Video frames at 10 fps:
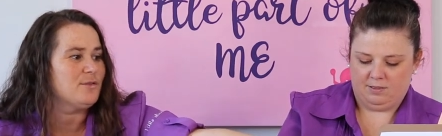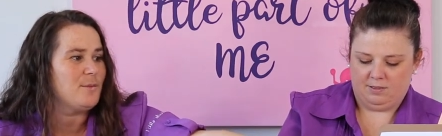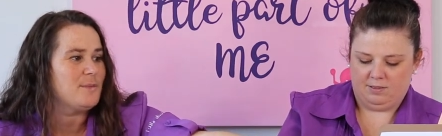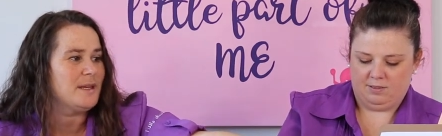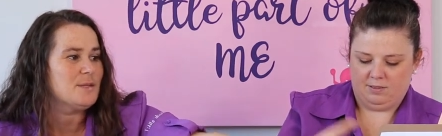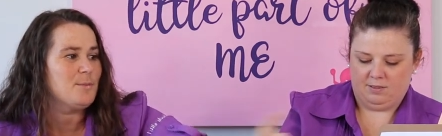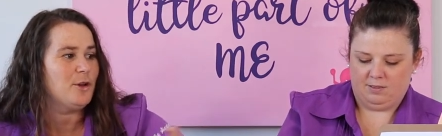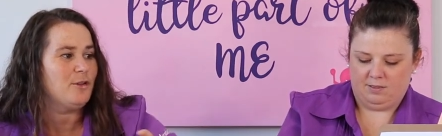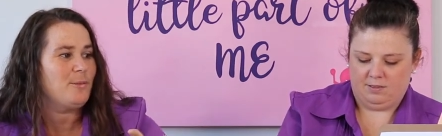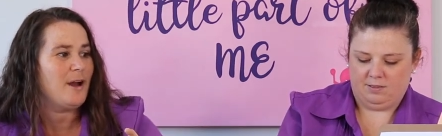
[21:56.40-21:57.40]
Speaker 1: from this bird
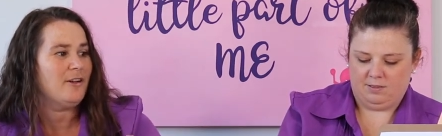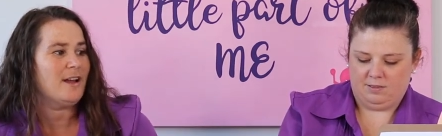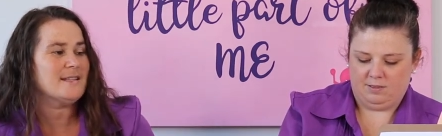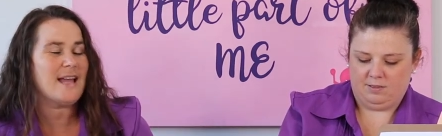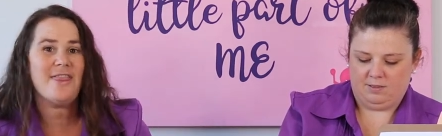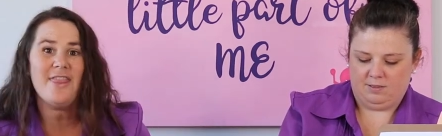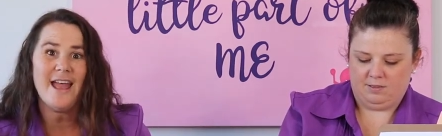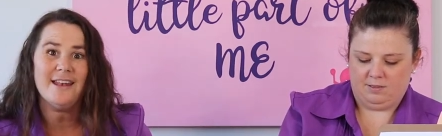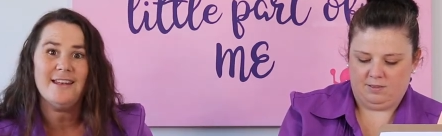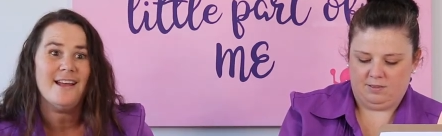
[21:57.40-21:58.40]
of paradise. And
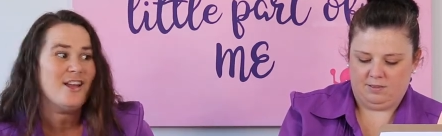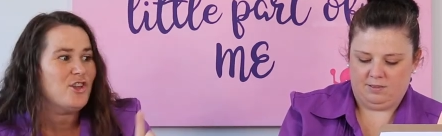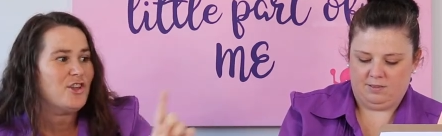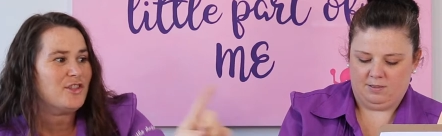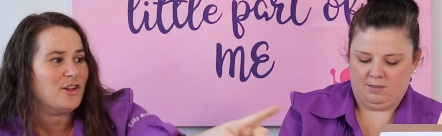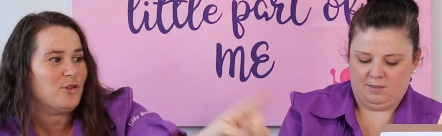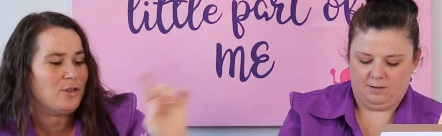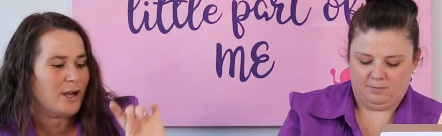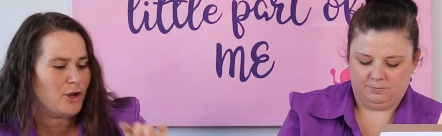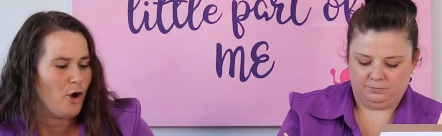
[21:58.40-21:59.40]
then they look
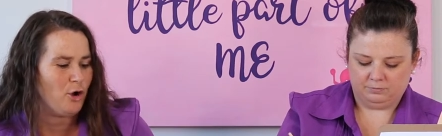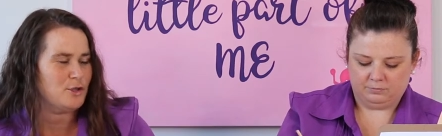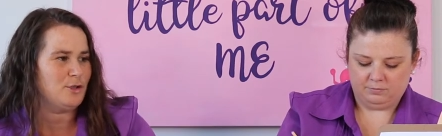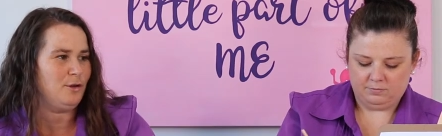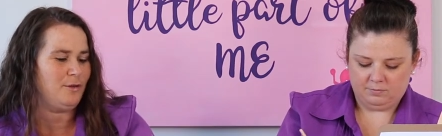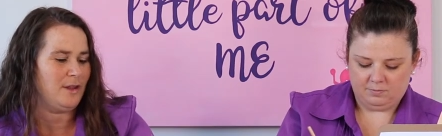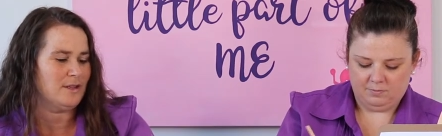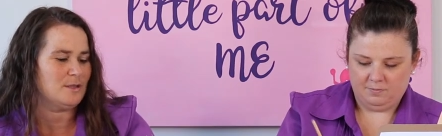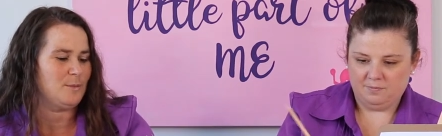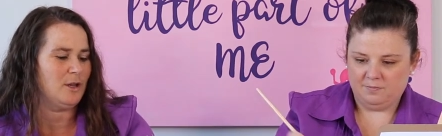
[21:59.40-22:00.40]
like cockatoo
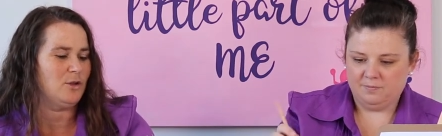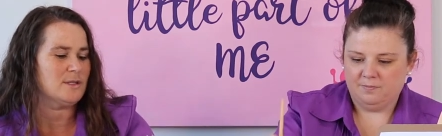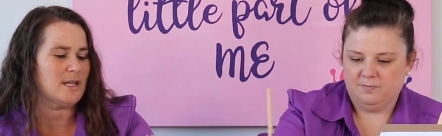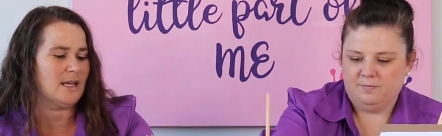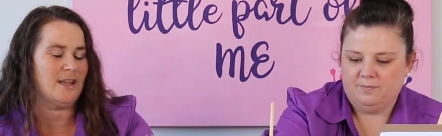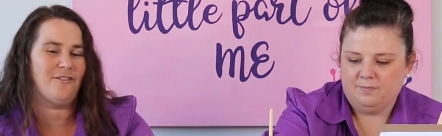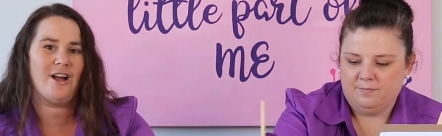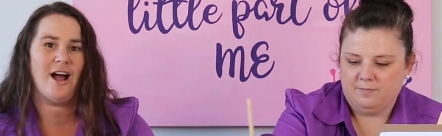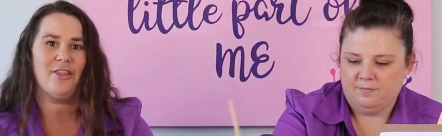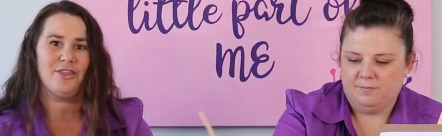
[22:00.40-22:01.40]
feathers, but it looks like they've
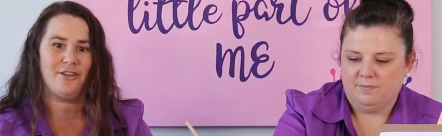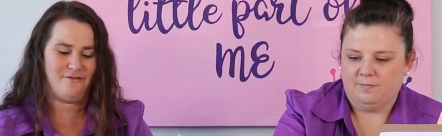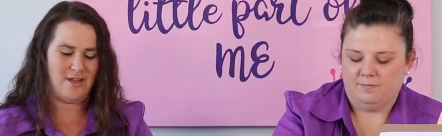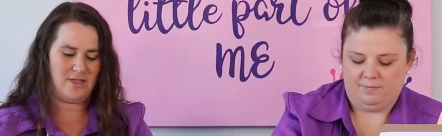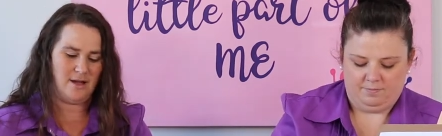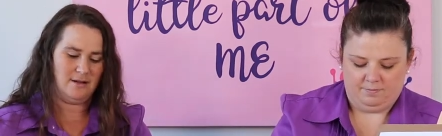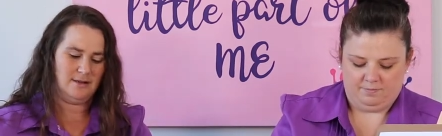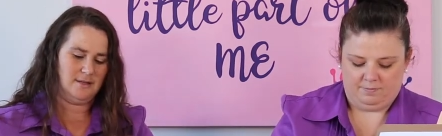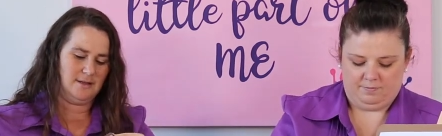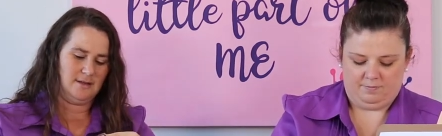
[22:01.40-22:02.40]
cut the feather
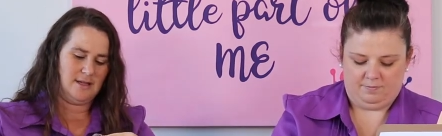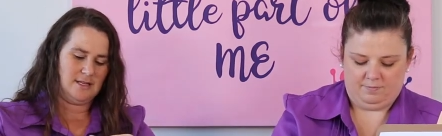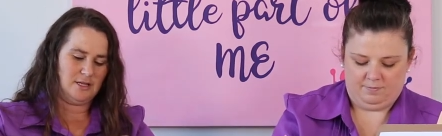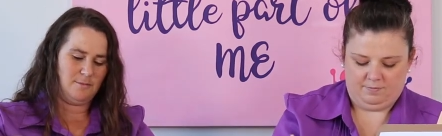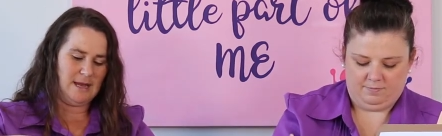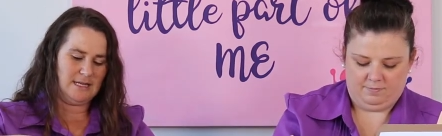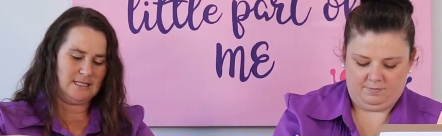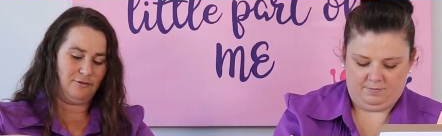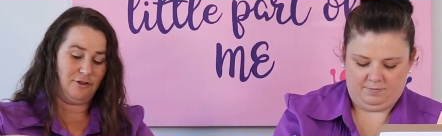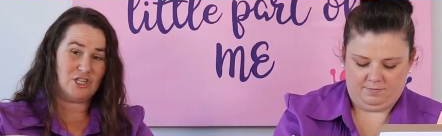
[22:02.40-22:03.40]
to make
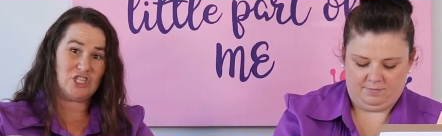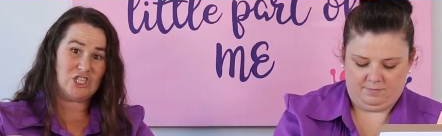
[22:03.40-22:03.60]
different